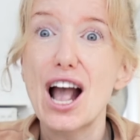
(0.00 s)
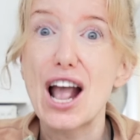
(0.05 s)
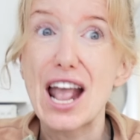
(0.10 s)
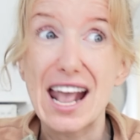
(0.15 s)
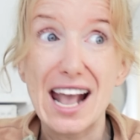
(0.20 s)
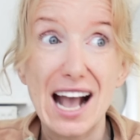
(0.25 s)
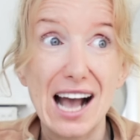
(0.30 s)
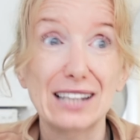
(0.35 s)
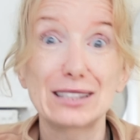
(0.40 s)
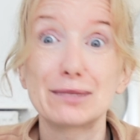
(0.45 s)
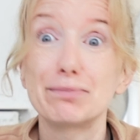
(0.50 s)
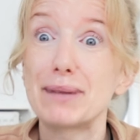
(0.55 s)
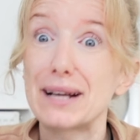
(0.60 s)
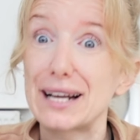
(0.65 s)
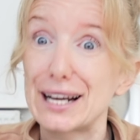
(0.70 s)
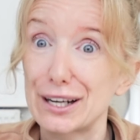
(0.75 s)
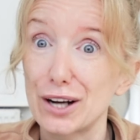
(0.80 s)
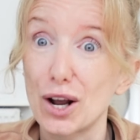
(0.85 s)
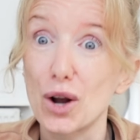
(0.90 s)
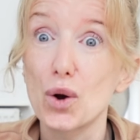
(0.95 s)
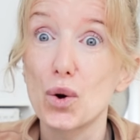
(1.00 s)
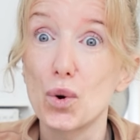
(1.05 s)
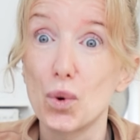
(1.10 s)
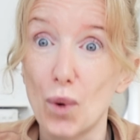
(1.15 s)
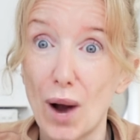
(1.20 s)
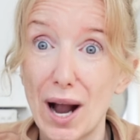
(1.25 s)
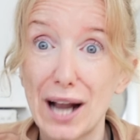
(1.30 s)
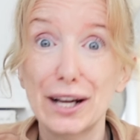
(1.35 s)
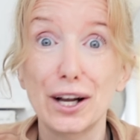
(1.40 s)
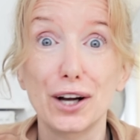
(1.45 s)
it has been
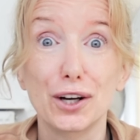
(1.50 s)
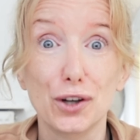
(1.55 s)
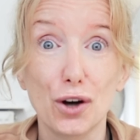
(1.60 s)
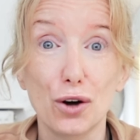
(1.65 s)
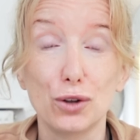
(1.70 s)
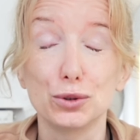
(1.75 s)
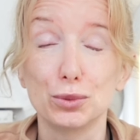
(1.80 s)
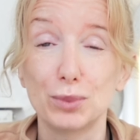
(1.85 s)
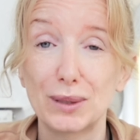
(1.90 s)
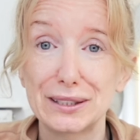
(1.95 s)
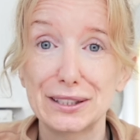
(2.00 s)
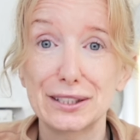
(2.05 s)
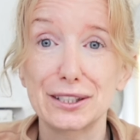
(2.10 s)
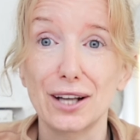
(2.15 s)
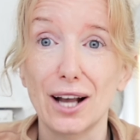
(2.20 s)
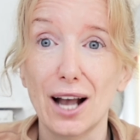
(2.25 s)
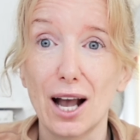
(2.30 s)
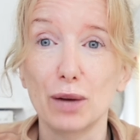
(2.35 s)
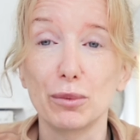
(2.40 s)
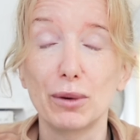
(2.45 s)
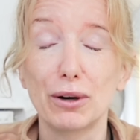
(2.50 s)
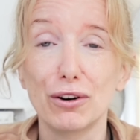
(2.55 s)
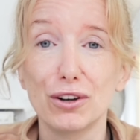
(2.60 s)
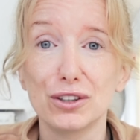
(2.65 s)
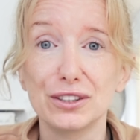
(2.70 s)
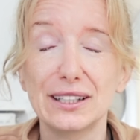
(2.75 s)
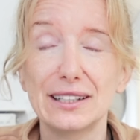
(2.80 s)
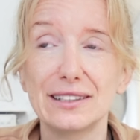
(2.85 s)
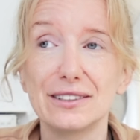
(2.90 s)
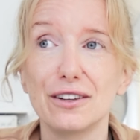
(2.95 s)
quite a cold winter and we're
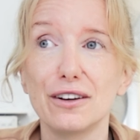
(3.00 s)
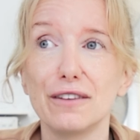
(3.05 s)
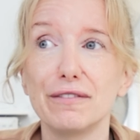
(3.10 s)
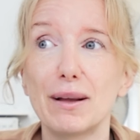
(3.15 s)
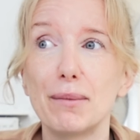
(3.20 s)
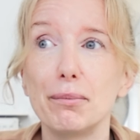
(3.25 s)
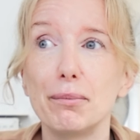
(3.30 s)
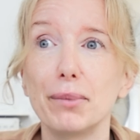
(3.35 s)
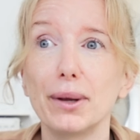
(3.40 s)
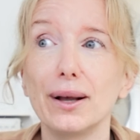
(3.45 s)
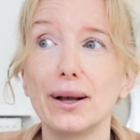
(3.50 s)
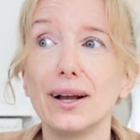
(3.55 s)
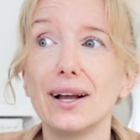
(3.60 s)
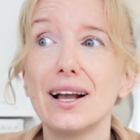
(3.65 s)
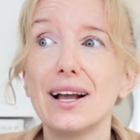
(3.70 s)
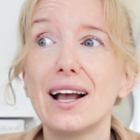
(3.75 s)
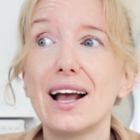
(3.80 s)
only in November,